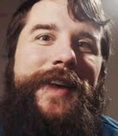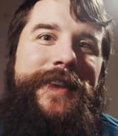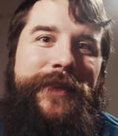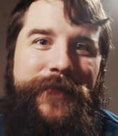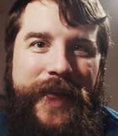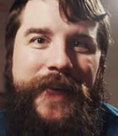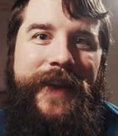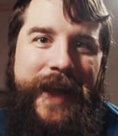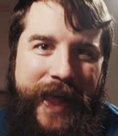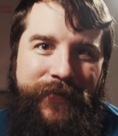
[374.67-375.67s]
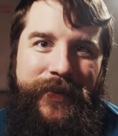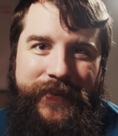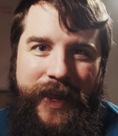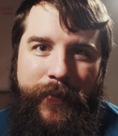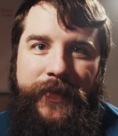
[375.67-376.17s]
positive thing that I have to
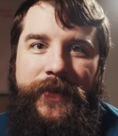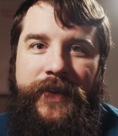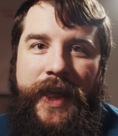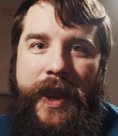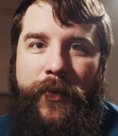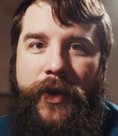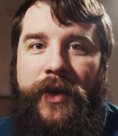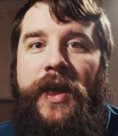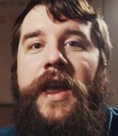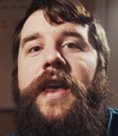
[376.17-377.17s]
say about this camera.